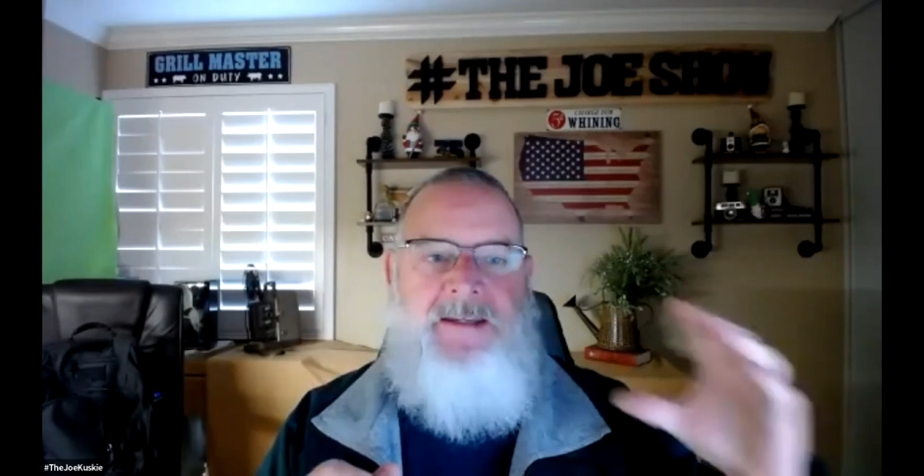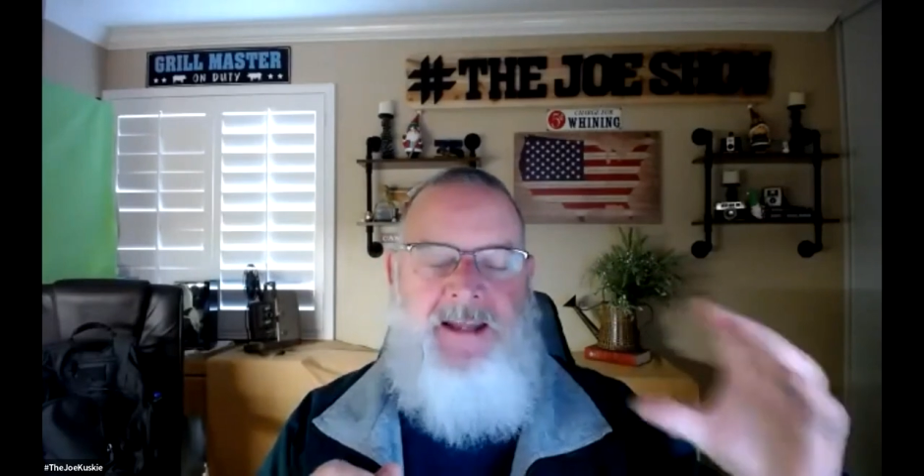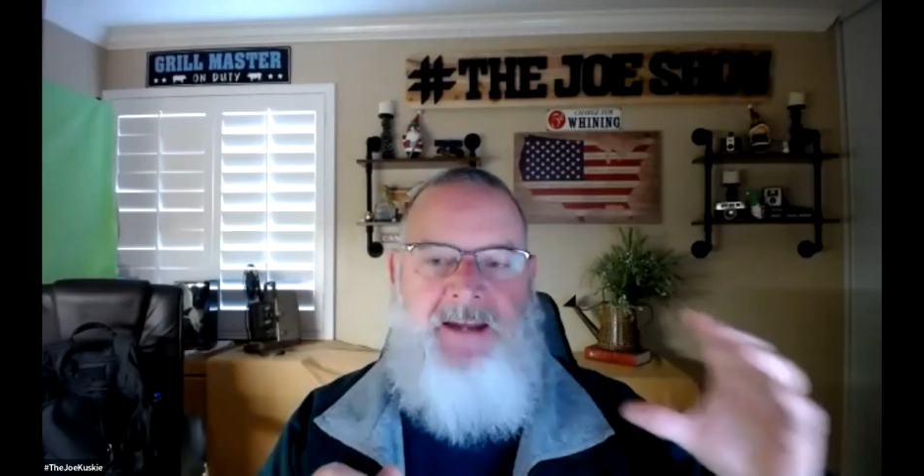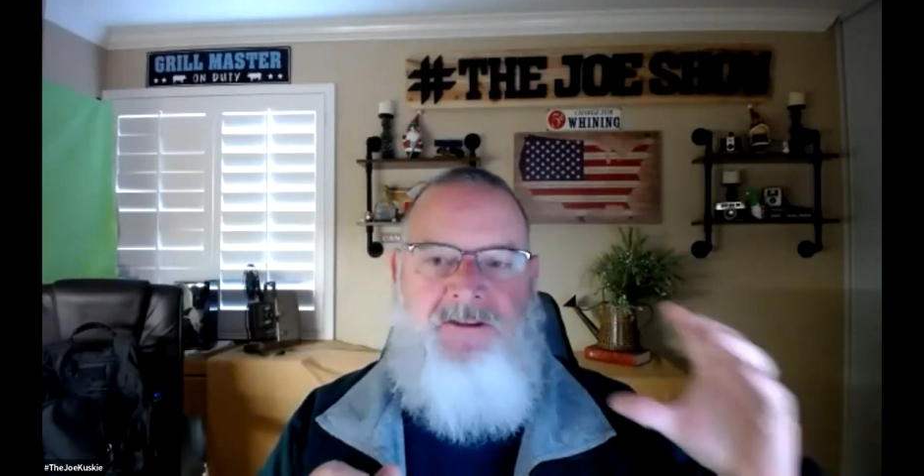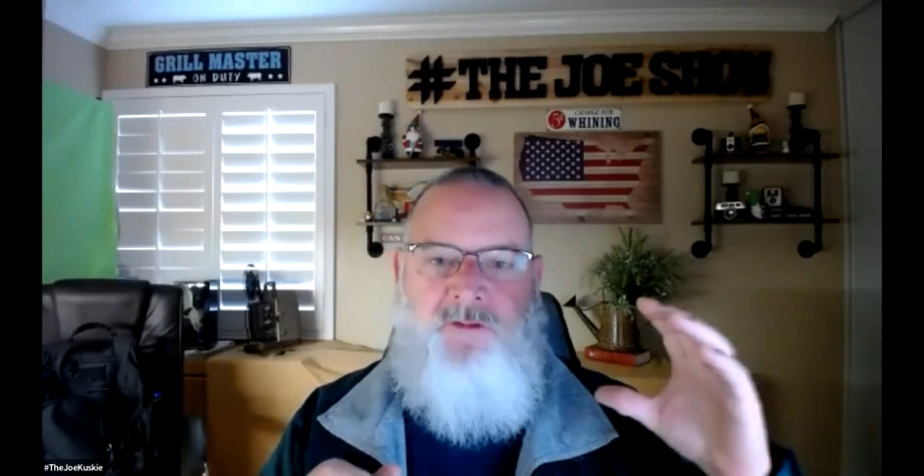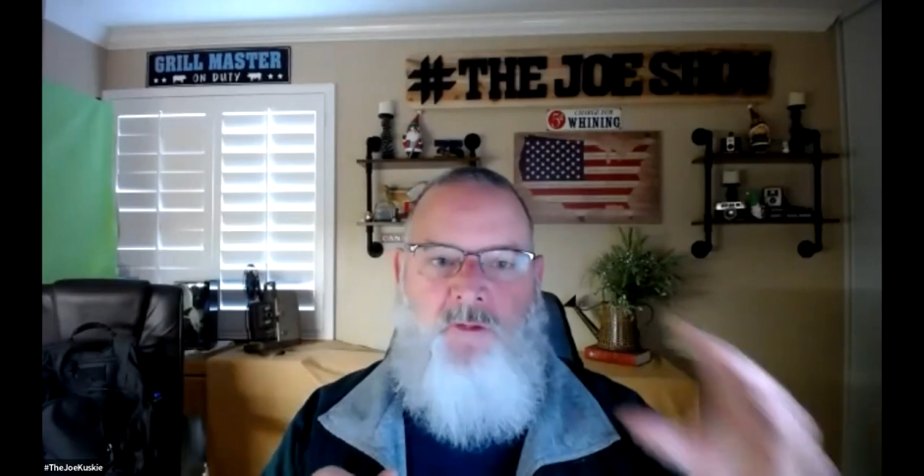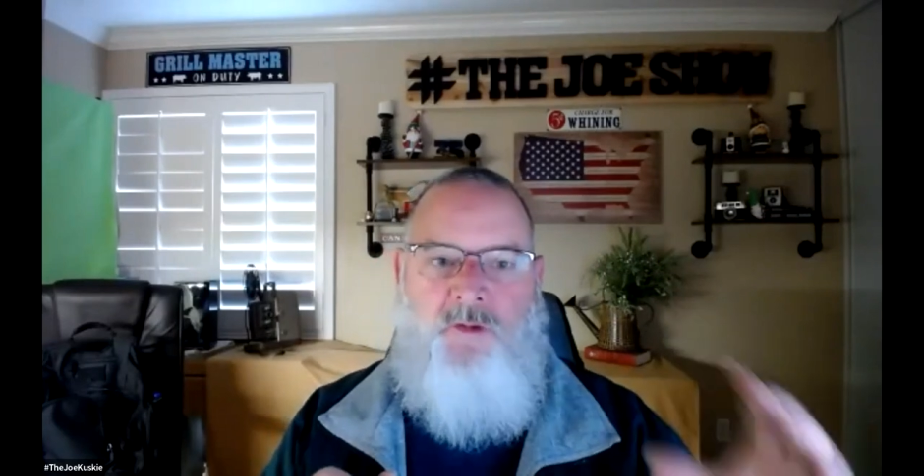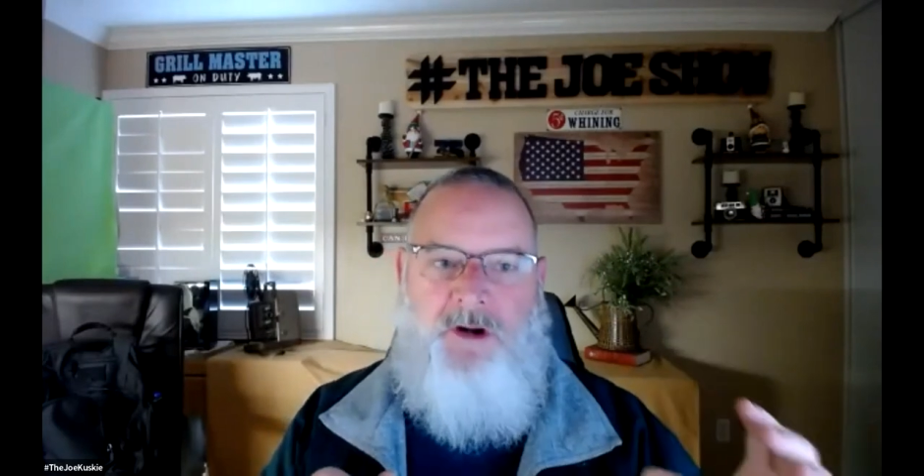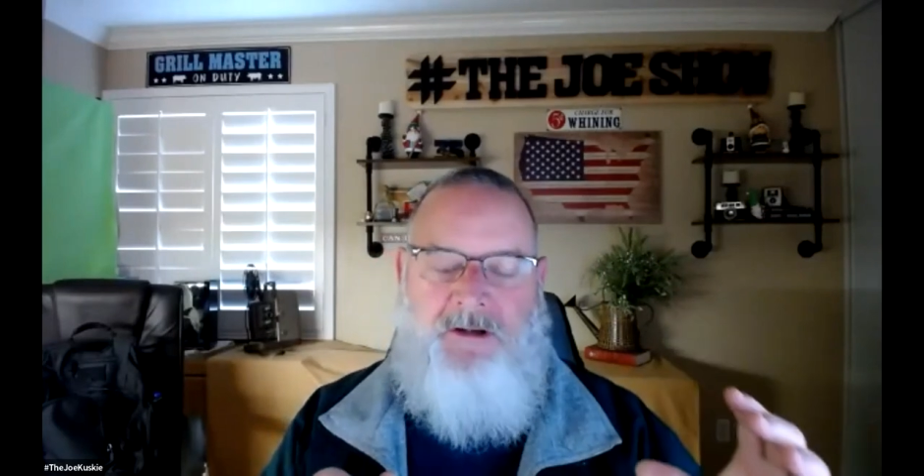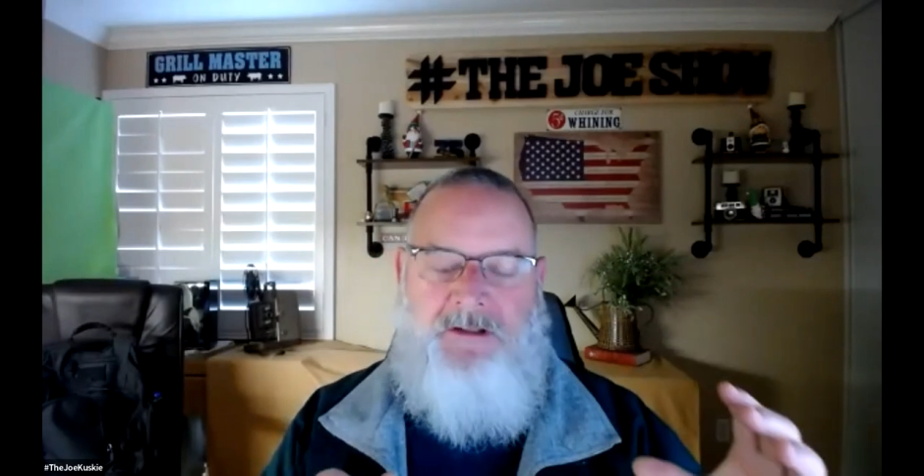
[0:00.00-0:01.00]
Connector
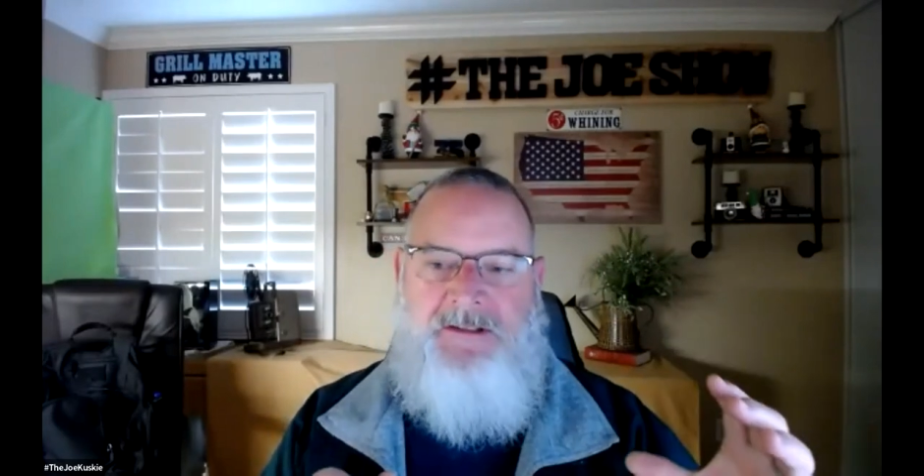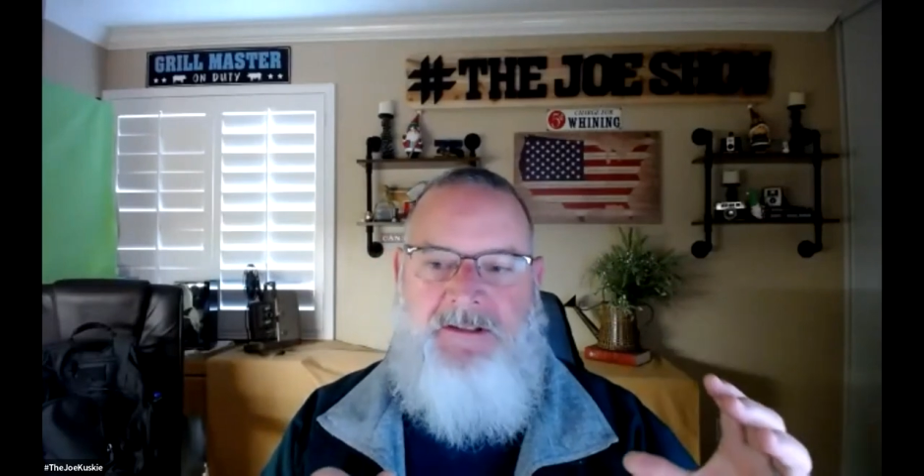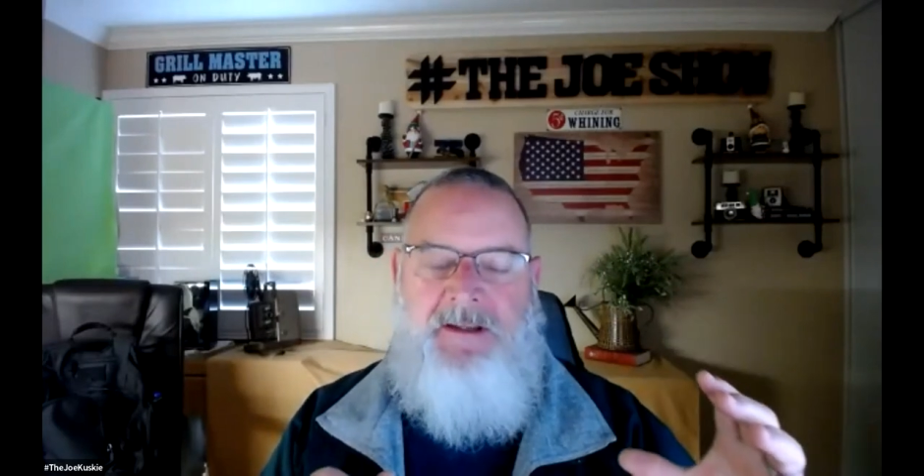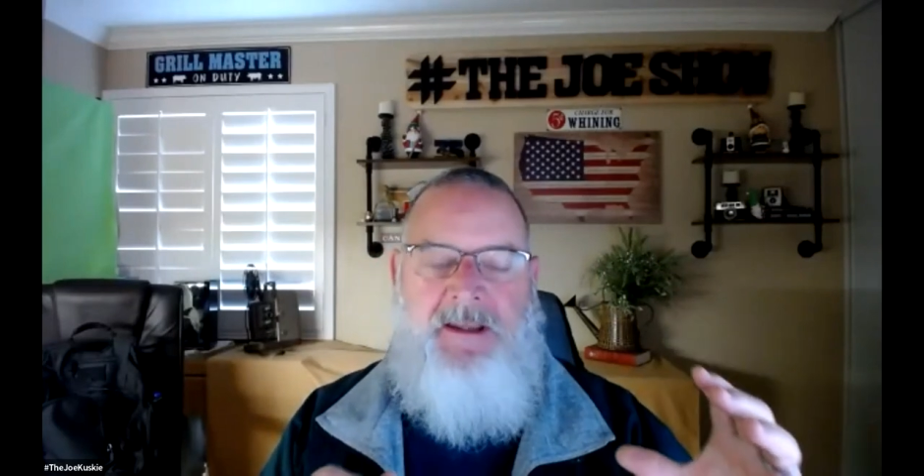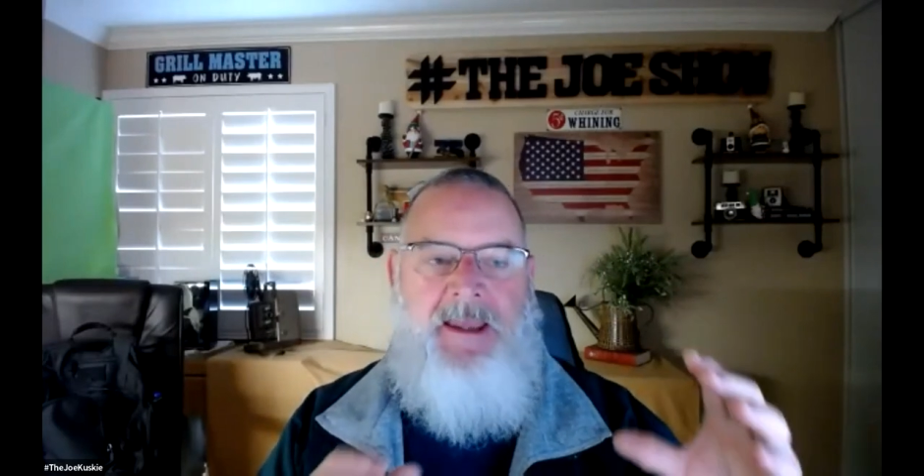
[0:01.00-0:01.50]
works,